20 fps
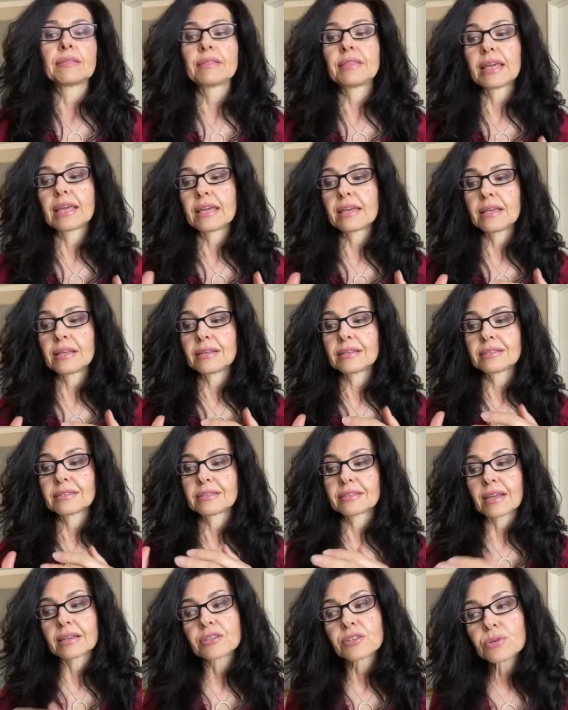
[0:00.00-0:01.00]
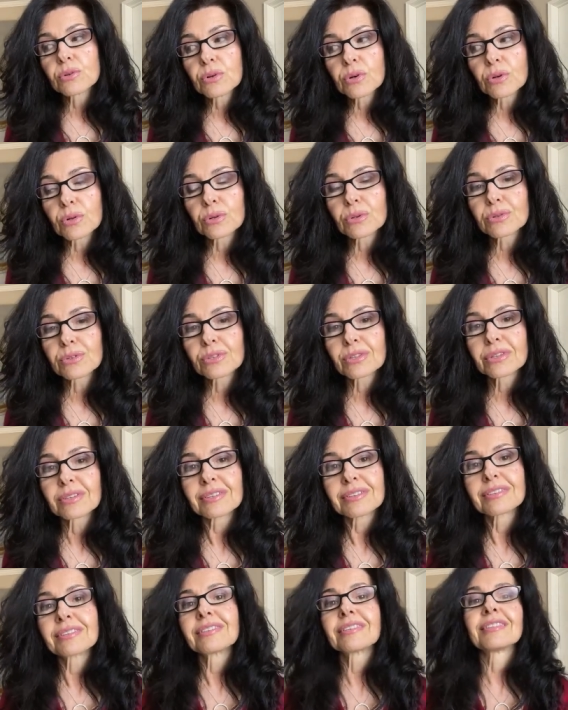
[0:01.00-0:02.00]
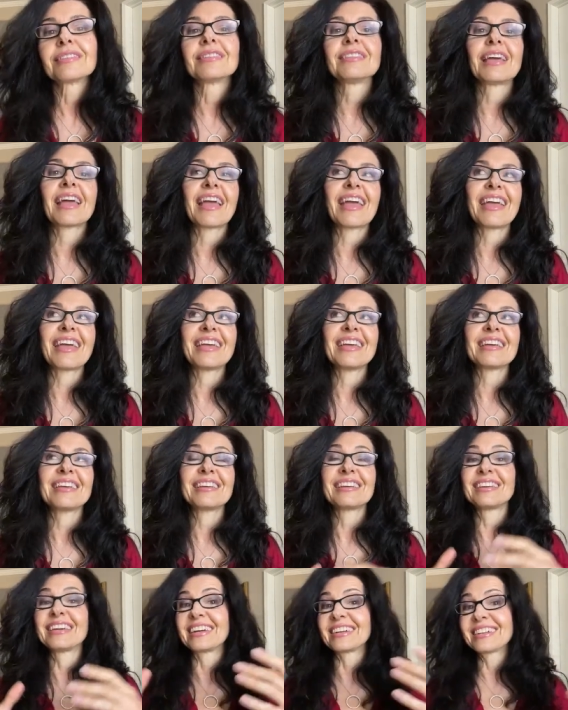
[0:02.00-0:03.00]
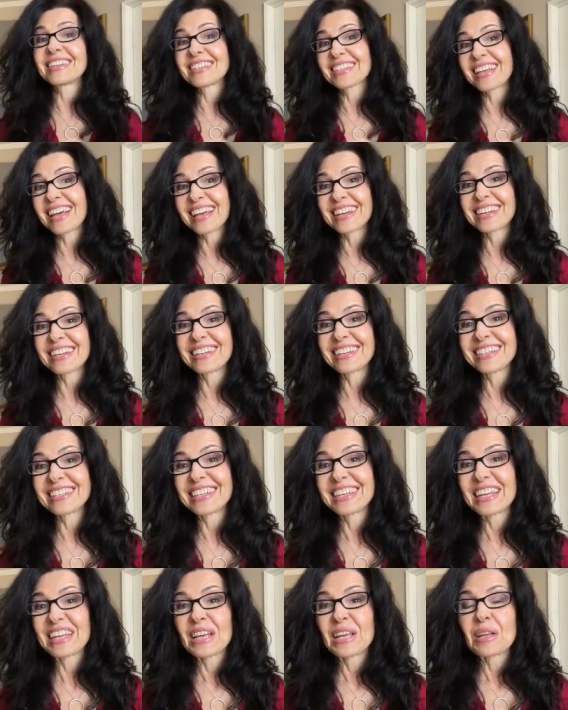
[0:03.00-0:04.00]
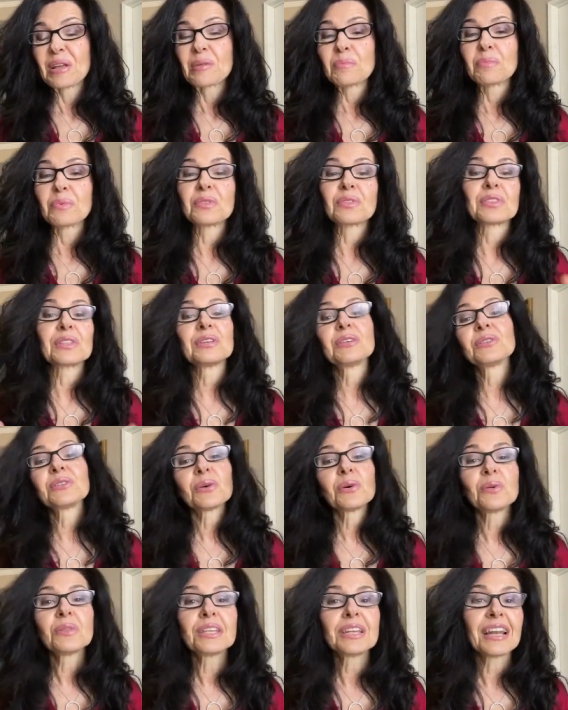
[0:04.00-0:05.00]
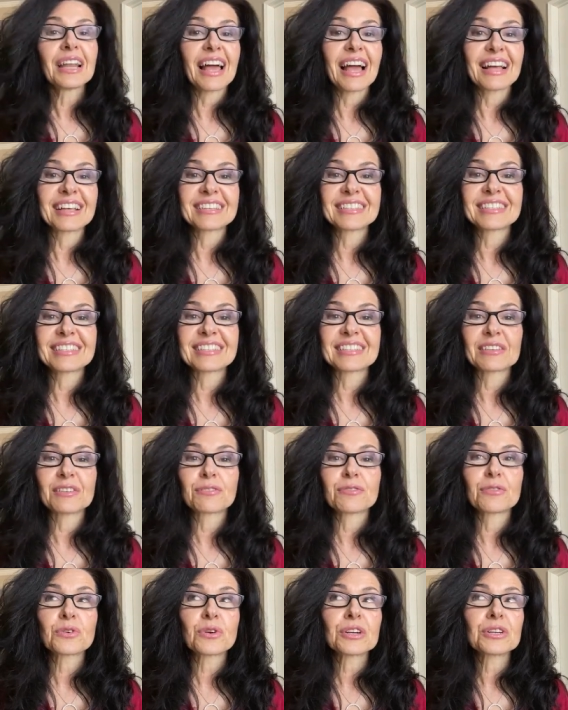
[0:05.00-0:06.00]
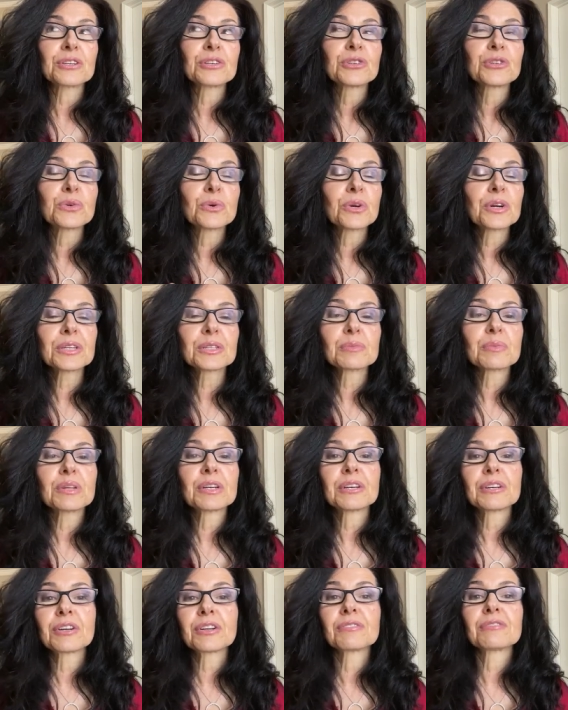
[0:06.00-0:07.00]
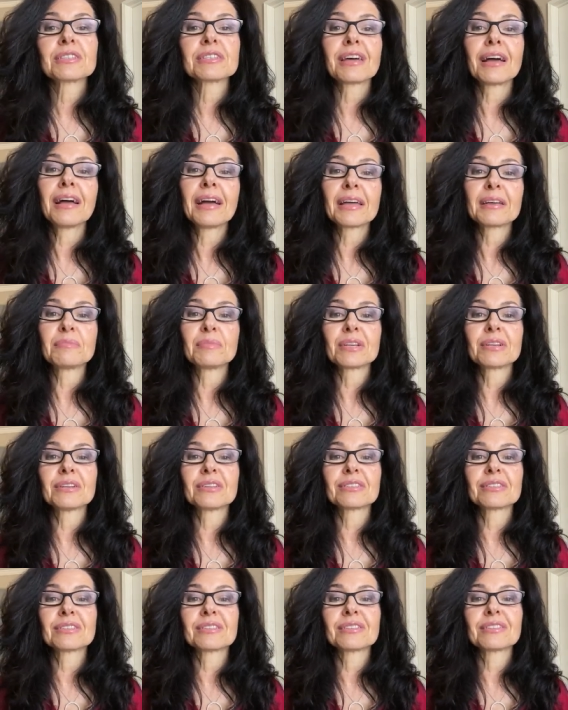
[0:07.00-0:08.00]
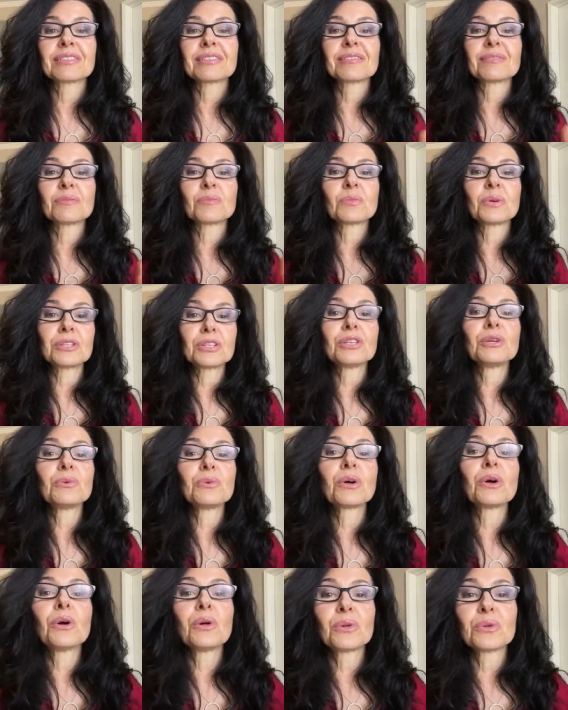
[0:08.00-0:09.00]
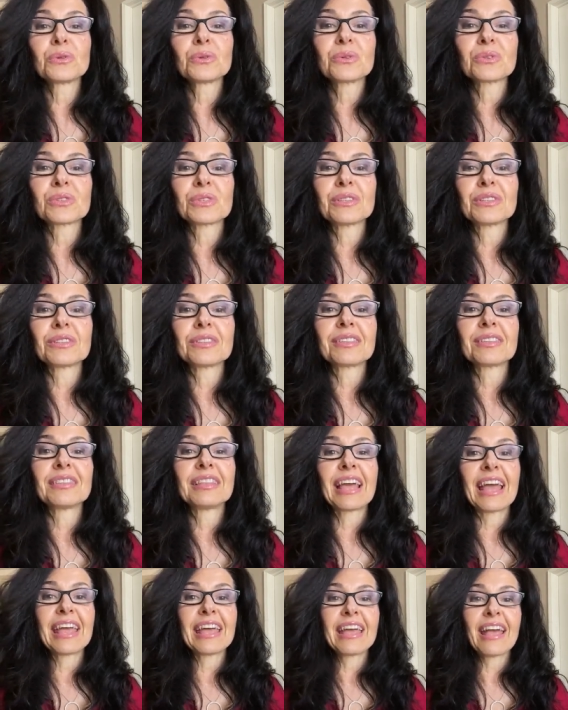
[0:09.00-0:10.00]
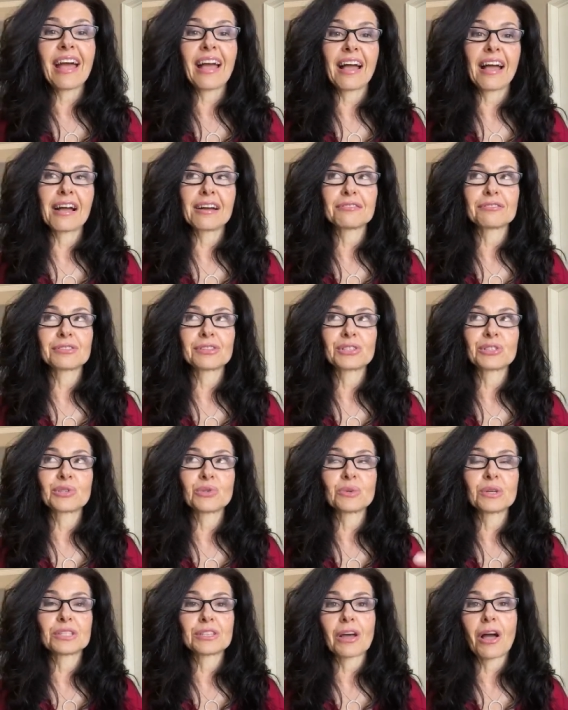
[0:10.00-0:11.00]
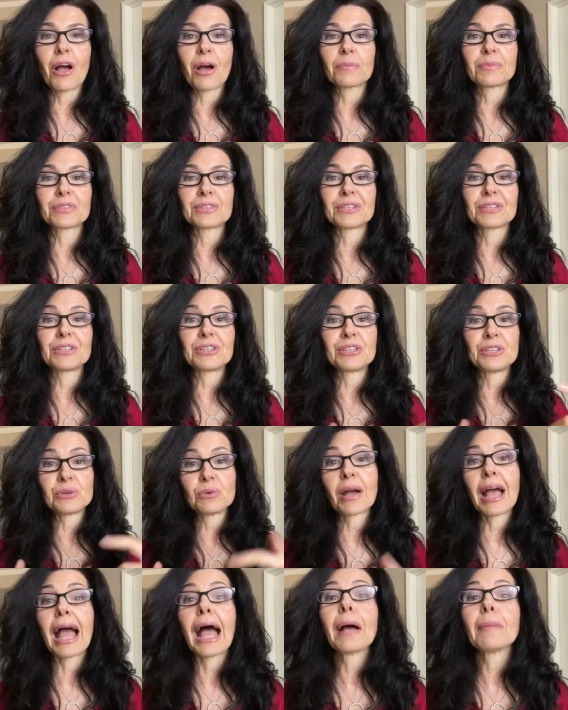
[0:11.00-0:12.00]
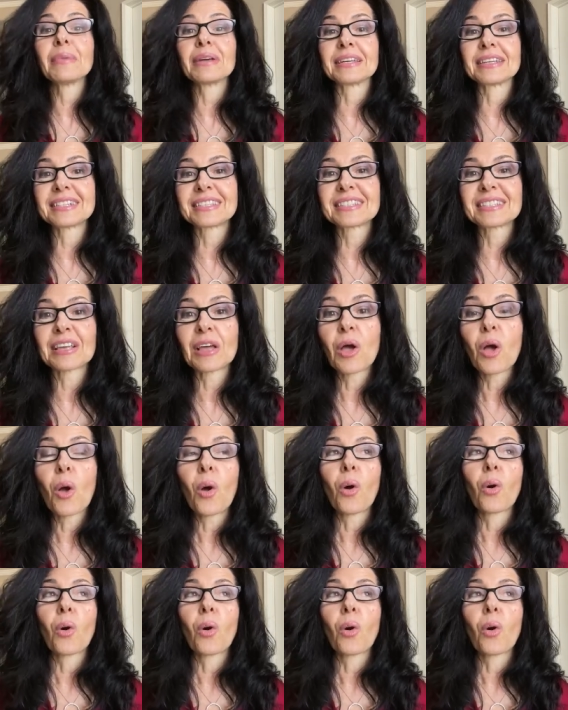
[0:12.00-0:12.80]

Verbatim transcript: They set new goals, they get excited, but this only lasts for a short period of time because with new goals, they have to adopt new habits